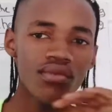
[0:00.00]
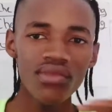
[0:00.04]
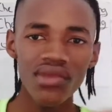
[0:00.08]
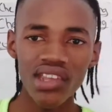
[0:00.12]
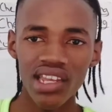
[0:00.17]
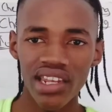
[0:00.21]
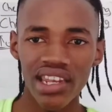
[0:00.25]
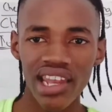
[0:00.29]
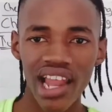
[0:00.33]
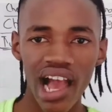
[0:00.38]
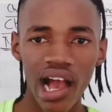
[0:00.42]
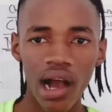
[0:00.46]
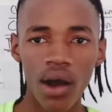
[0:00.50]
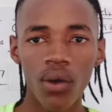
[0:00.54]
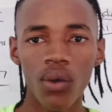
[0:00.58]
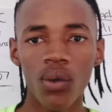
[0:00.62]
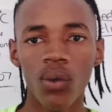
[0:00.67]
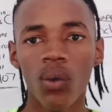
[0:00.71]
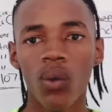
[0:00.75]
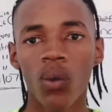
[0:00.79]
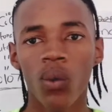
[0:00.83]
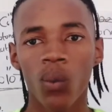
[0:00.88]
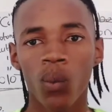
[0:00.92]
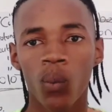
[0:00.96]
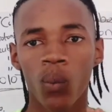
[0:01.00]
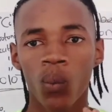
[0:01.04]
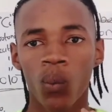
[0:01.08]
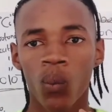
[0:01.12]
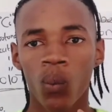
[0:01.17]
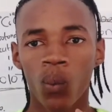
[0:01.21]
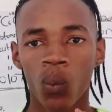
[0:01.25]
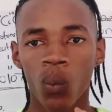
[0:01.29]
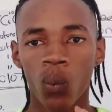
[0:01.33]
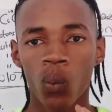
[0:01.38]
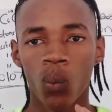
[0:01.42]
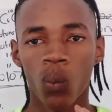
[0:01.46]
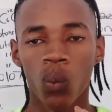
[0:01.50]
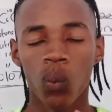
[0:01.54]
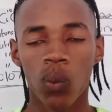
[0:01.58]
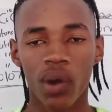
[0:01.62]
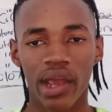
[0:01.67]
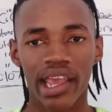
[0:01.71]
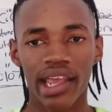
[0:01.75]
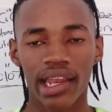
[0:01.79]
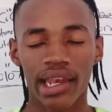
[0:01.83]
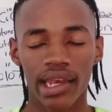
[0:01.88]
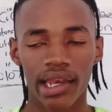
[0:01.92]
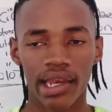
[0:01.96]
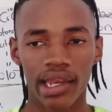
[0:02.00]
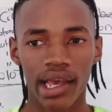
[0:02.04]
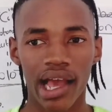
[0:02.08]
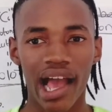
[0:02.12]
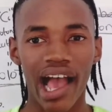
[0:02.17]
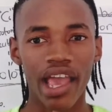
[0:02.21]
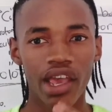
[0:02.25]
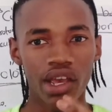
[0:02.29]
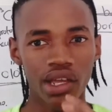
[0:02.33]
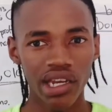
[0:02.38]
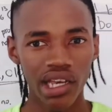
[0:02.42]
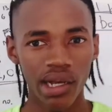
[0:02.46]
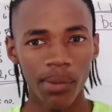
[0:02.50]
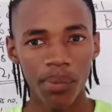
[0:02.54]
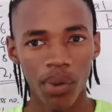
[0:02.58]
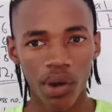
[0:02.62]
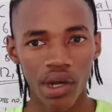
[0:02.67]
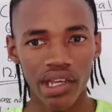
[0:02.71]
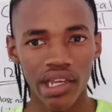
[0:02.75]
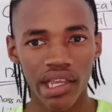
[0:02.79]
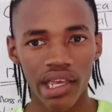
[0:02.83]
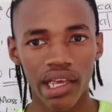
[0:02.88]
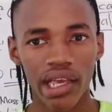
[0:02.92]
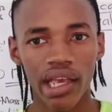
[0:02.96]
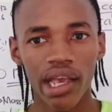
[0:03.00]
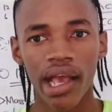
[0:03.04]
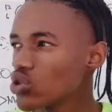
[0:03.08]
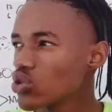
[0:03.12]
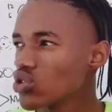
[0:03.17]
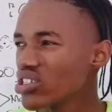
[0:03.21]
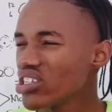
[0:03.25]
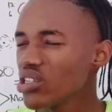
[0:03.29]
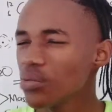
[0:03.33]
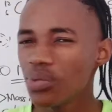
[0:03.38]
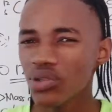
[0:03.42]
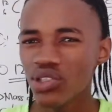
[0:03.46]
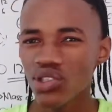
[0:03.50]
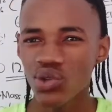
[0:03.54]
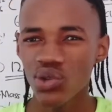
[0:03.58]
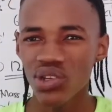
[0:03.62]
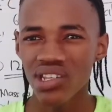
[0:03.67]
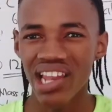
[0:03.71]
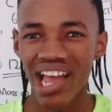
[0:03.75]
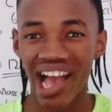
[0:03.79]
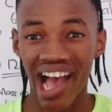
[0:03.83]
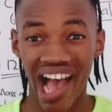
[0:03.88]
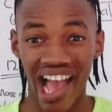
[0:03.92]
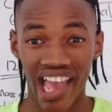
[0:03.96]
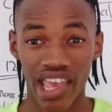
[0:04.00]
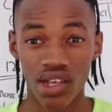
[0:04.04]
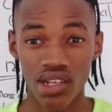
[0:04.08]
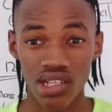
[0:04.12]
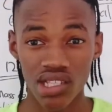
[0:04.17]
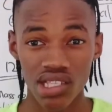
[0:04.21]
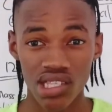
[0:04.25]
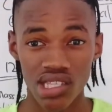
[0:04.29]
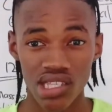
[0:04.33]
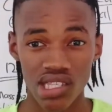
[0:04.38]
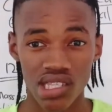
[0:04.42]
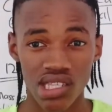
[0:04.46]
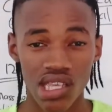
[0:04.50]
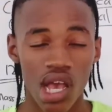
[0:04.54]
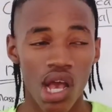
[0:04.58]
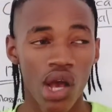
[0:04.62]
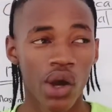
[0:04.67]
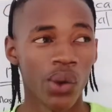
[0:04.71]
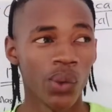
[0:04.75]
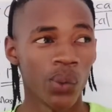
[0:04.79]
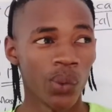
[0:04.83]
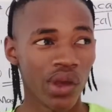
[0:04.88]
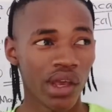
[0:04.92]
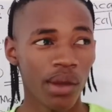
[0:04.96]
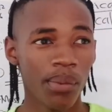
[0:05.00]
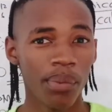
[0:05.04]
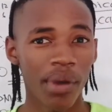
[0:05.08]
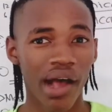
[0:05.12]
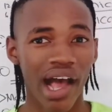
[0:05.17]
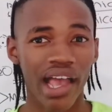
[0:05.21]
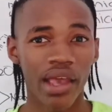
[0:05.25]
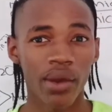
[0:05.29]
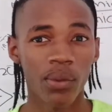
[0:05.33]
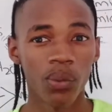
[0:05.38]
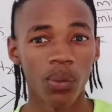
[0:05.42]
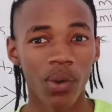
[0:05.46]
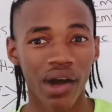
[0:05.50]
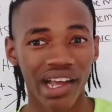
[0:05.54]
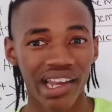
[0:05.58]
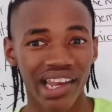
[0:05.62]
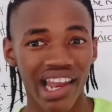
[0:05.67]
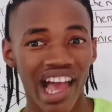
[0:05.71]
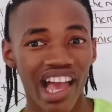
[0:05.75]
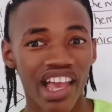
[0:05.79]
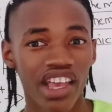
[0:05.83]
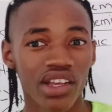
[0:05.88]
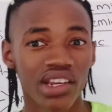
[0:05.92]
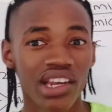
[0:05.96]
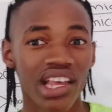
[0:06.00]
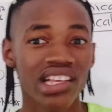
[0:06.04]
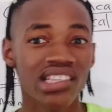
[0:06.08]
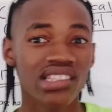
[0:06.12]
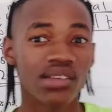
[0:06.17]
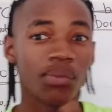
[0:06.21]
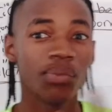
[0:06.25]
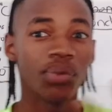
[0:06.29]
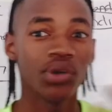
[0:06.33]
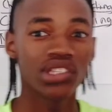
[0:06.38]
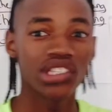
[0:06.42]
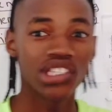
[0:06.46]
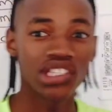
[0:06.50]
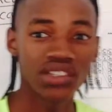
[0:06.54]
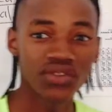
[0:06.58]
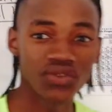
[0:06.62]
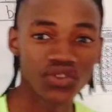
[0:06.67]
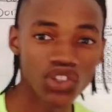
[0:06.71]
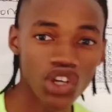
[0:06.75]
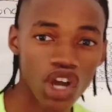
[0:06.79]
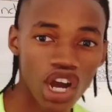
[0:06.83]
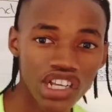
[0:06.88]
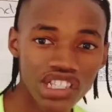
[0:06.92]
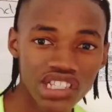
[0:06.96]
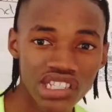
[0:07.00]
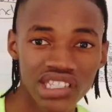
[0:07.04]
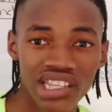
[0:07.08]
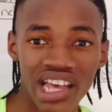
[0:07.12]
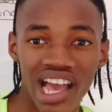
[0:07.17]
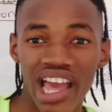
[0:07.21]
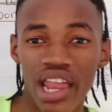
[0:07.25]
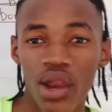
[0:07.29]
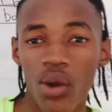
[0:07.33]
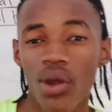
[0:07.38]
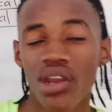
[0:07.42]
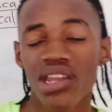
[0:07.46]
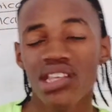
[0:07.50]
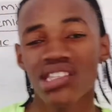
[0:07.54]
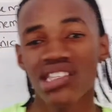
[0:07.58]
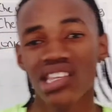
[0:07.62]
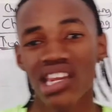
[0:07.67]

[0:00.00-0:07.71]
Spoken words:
now, when ionic bonding, usually between ions, whereby one ion has a positive charge and the other one has a